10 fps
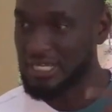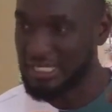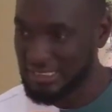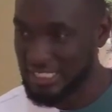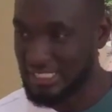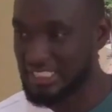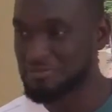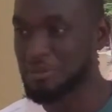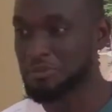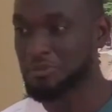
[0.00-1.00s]
Chinese
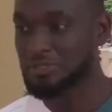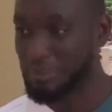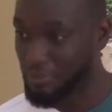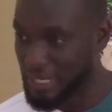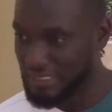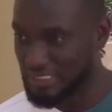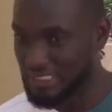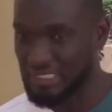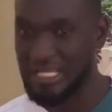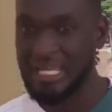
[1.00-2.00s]
people
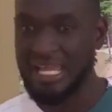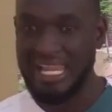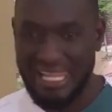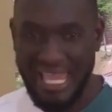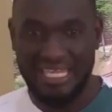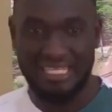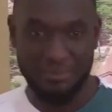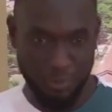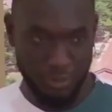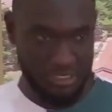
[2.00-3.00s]
surprisingly like
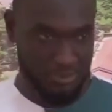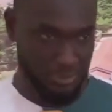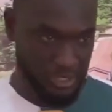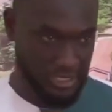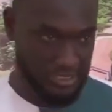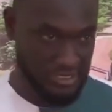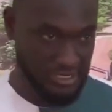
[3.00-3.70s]
imported products.